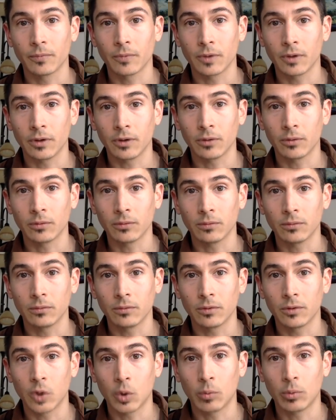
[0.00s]
you know
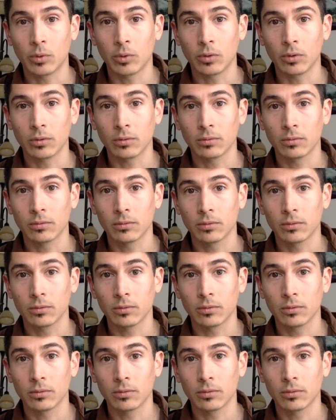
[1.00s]
global